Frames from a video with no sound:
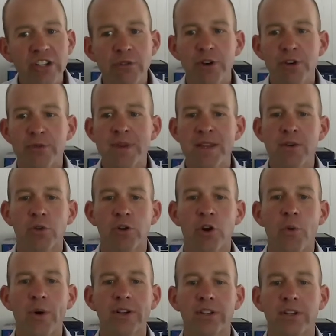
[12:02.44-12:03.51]
with me. We're
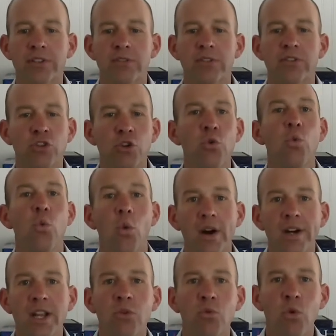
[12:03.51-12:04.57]
going to do
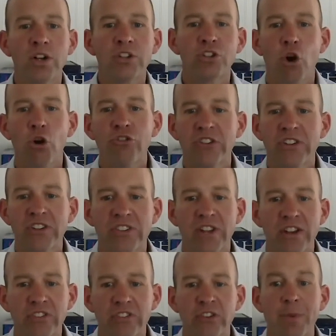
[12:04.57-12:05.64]
one-on-one coaching
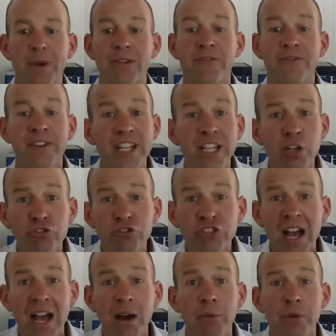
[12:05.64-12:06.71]
sessions by video
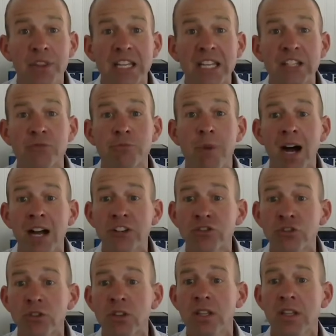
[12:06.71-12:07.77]
chat with each
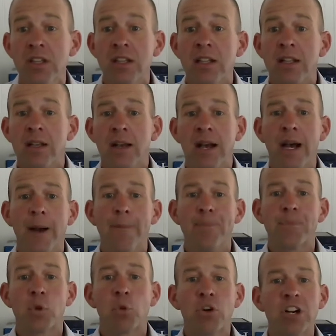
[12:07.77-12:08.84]
module.
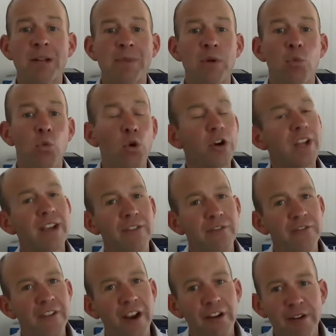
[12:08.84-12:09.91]
We're going to be working
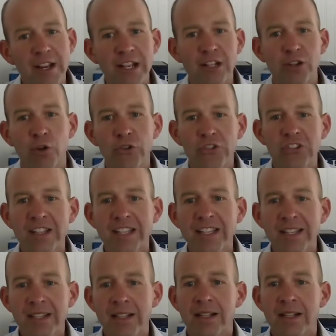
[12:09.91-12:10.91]
very closely.